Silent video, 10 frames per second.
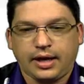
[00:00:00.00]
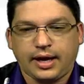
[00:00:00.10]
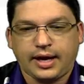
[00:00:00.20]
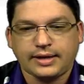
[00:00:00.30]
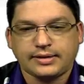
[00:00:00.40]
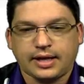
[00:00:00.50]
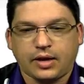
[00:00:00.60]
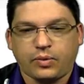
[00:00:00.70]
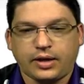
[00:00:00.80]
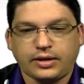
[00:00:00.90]
and I said
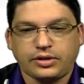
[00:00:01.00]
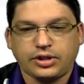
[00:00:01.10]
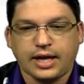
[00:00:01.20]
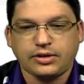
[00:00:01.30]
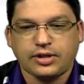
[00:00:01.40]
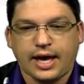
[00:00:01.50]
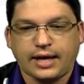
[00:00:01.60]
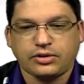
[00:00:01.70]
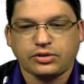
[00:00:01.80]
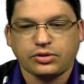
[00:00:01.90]
I wanted to change
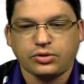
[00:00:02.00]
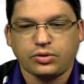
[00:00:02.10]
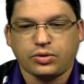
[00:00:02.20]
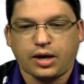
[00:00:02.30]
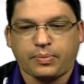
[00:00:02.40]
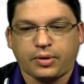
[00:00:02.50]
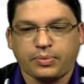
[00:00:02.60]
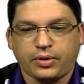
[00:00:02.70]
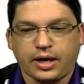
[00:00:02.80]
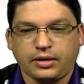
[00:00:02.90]
that to a
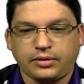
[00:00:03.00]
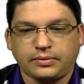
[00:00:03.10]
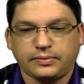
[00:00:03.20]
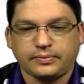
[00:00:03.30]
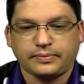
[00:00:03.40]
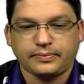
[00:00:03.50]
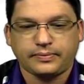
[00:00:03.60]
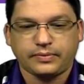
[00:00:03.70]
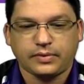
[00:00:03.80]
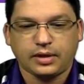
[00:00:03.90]
purple color,
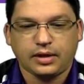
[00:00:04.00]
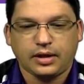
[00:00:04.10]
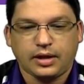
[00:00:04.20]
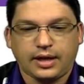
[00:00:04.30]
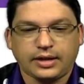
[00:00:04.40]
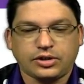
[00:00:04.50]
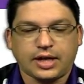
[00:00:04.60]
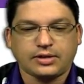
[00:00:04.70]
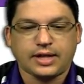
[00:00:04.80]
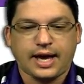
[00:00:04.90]
I could
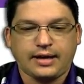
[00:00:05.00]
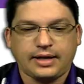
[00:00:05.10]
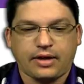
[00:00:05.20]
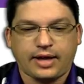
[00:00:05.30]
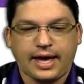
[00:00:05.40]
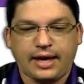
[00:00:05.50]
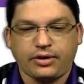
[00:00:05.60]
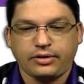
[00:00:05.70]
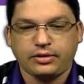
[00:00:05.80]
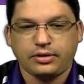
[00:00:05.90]
change that. Now the
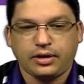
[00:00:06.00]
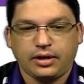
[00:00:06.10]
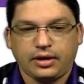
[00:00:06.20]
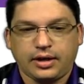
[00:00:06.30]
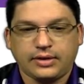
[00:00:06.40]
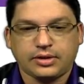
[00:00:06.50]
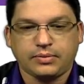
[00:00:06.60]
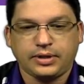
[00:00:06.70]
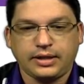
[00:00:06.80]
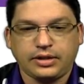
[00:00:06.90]
header is
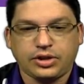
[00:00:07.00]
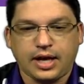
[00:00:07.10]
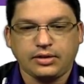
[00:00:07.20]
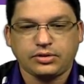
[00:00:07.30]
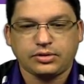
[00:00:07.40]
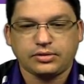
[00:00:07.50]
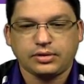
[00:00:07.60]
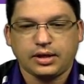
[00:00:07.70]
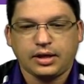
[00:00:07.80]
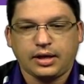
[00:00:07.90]
completely changed.
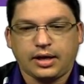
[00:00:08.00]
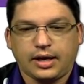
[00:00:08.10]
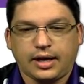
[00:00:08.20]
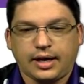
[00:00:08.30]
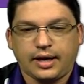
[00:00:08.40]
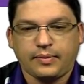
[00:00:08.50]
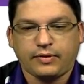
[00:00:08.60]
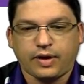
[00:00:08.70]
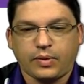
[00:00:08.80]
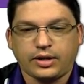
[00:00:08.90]
Um,
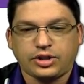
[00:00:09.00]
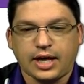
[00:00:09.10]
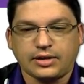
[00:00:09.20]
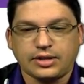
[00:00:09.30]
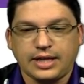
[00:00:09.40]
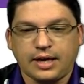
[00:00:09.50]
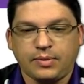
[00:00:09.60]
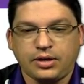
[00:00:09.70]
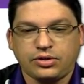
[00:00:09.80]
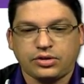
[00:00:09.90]
if I want to change the
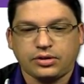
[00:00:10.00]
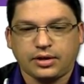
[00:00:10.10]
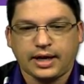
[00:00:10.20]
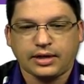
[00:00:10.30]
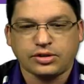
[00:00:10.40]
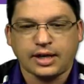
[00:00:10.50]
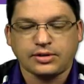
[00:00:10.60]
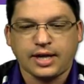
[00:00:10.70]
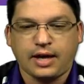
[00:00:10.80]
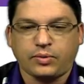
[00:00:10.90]
image, I can
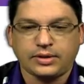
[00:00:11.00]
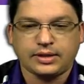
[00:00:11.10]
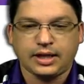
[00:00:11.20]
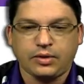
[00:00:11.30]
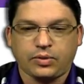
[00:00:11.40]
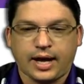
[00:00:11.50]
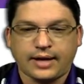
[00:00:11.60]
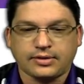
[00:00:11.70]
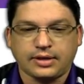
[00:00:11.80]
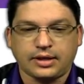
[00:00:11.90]
change that. Once again, we're
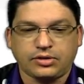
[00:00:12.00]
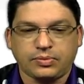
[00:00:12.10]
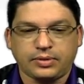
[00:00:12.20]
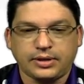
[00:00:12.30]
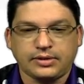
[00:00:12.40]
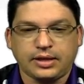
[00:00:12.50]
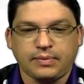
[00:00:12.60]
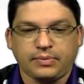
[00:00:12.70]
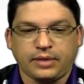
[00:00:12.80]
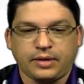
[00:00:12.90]
asking that you please
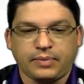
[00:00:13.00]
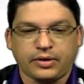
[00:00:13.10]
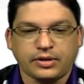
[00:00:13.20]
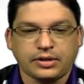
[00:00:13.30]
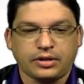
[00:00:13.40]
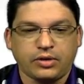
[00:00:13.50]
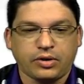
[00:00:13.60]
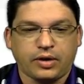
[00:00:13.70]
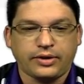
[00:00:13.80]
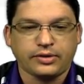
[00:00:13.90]
keep the Pickerington
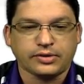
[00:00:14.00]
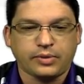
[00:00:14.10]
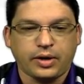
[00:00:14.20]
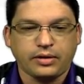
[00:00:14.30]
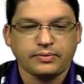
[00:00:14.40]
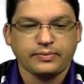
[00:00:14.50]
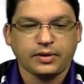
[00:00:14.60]
logo on there somewhere.